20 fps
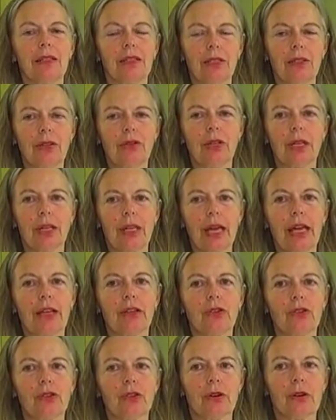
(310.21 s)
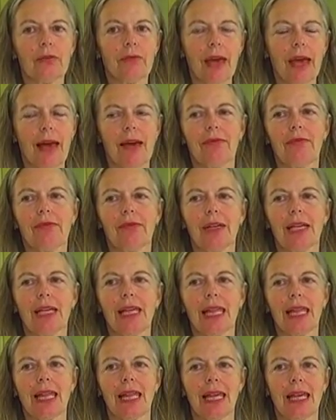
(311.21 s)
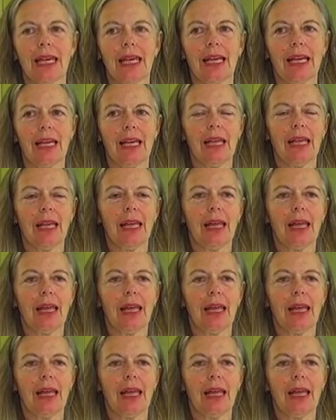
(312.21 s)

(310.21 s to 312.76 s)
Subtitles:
to the nature of everything